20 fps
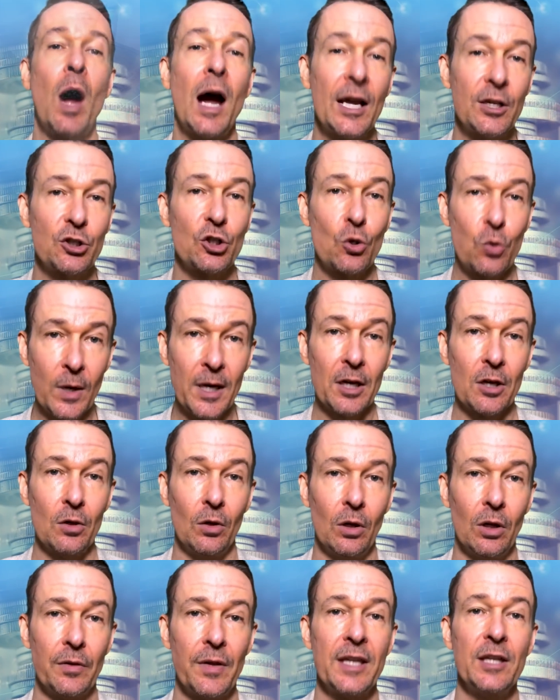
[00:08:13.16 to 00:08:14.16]
why it's
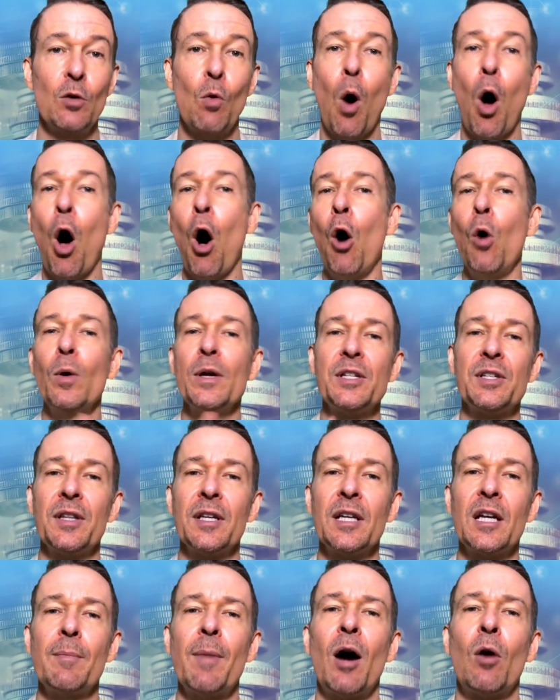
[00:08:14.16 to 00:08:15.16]
critical that you always
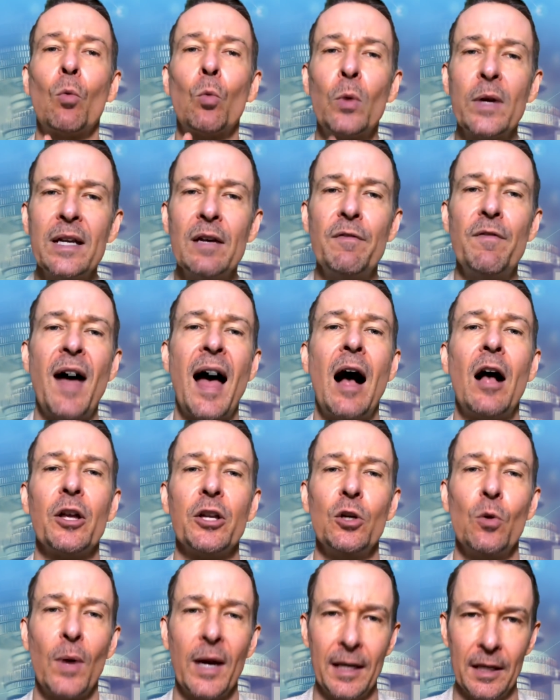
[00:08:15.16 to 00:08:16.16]
think about
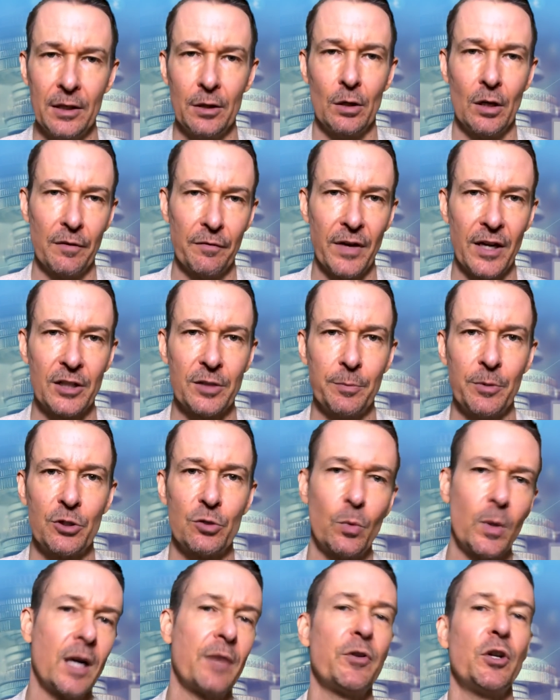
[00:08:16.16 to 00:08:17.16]
reevaluating your investments
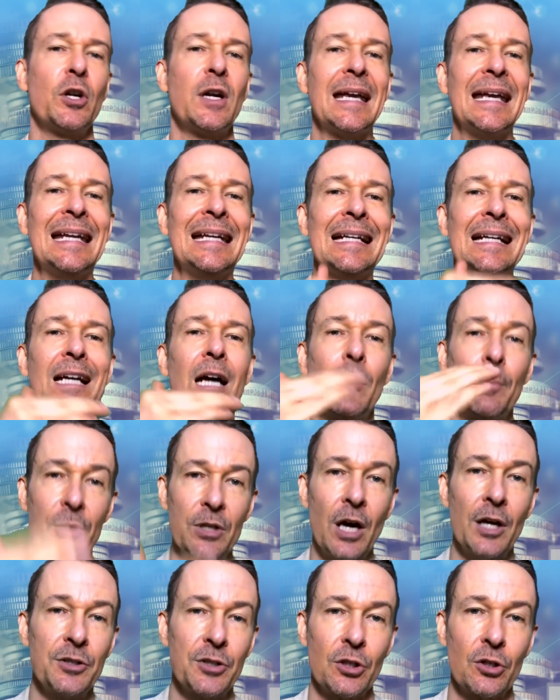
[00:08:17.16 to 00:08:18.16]
whenever your income
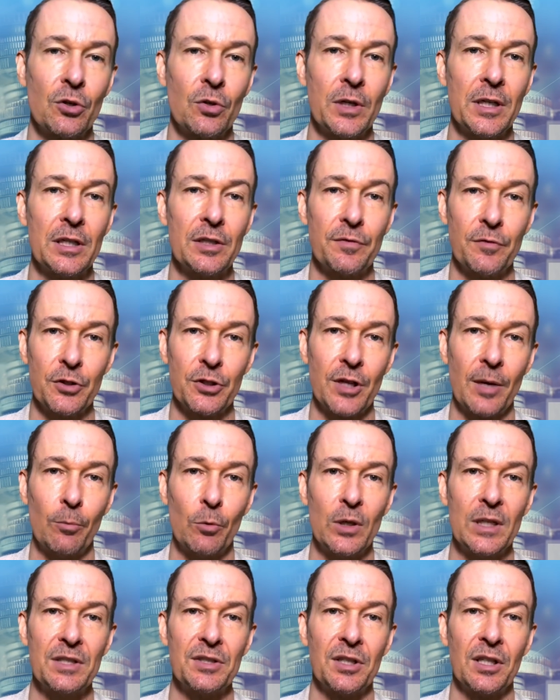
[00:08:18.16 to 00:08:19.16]
does increase for some
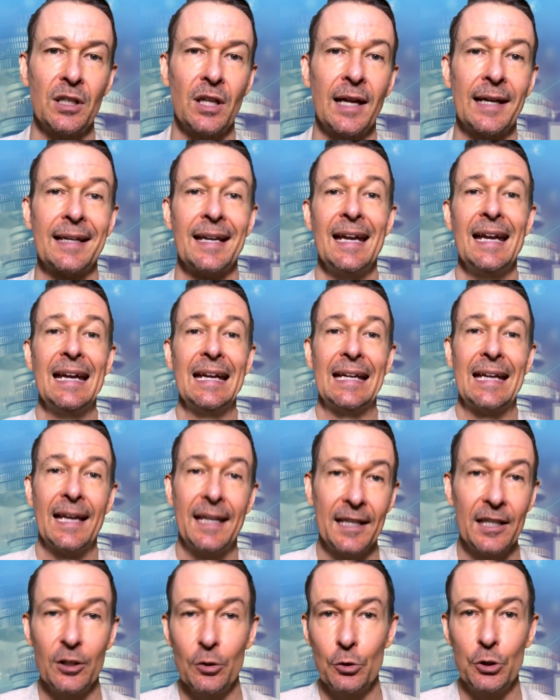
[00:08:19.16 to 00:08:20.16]
reason, like
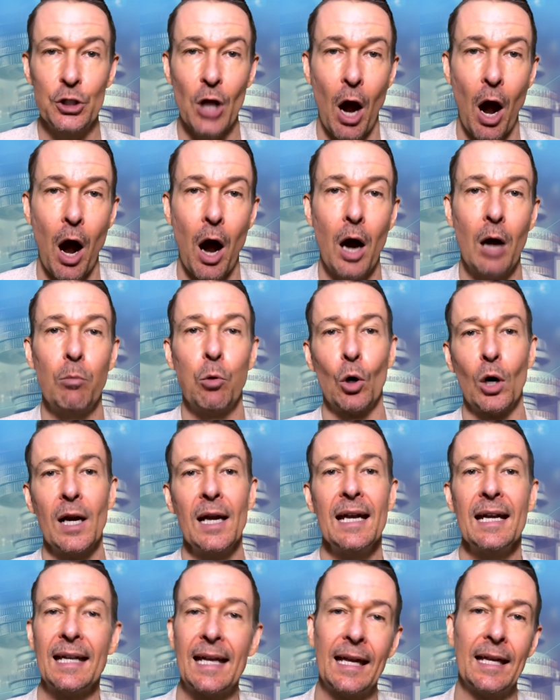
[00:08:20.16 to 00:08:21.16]
getting a new job or
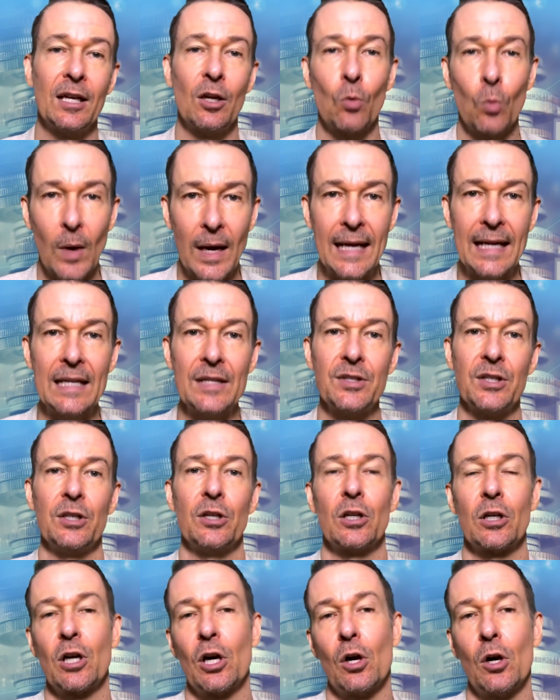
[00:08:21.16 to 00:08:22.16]
getting a raise at
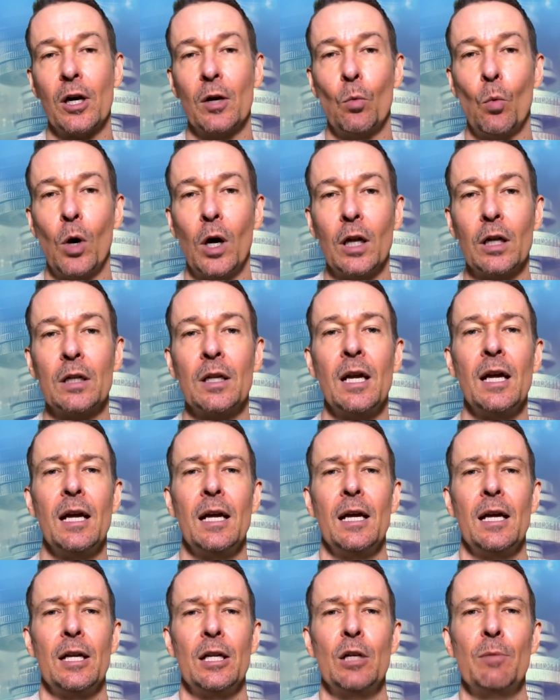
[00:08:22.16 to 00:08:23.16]
your current one.
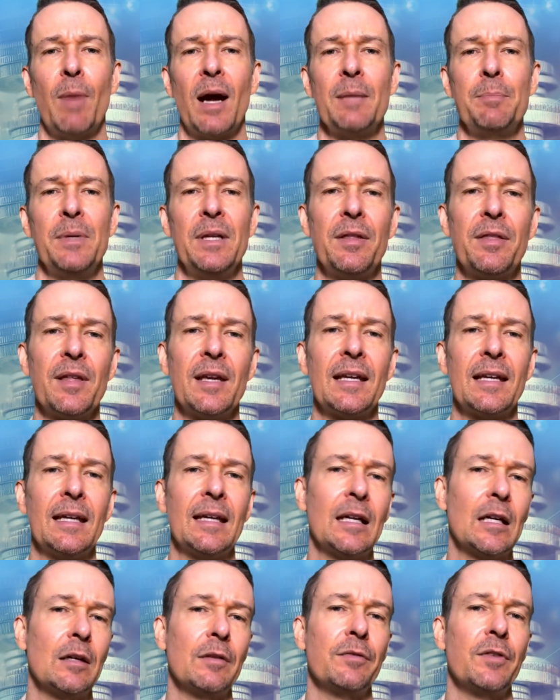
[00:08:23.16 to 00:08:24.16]
You might be
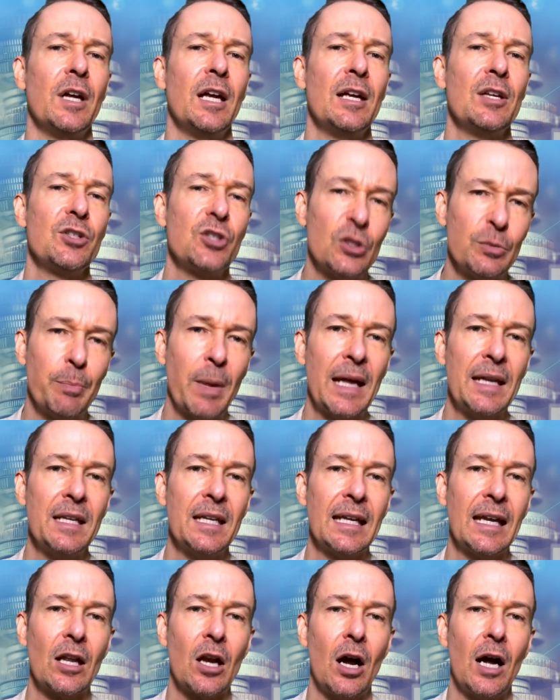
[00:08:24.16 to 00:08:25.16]
thinking of
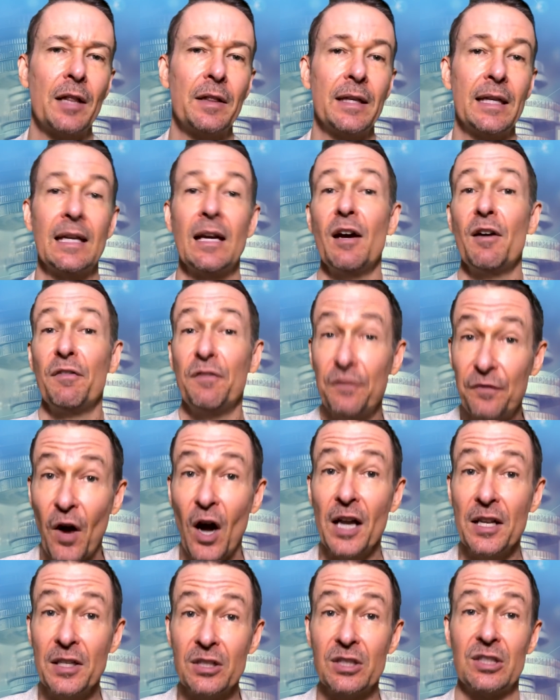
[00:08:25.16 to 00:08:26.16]
spending it on the
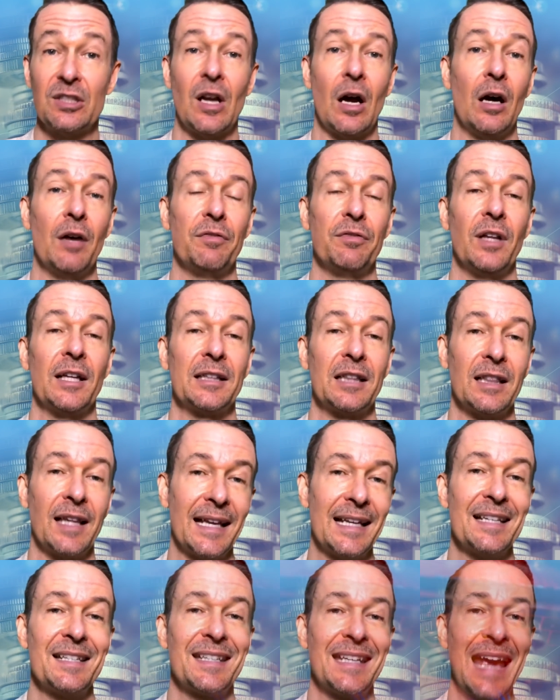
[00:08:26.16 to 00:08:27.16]
fun stuff like the
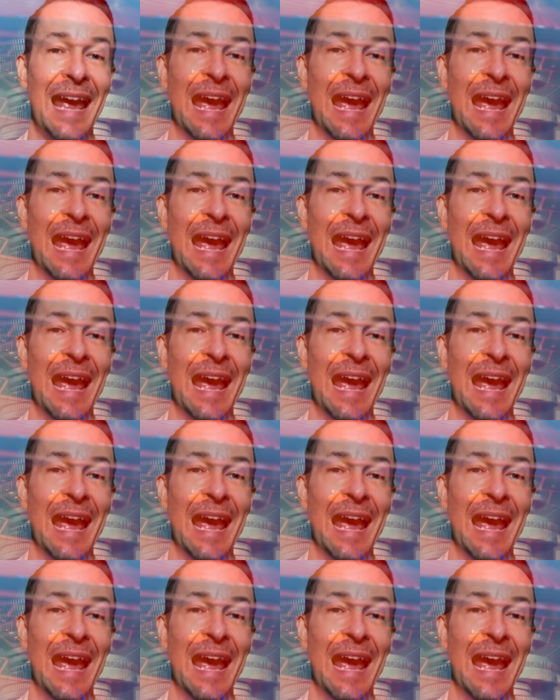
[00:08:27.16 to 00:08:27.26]
latest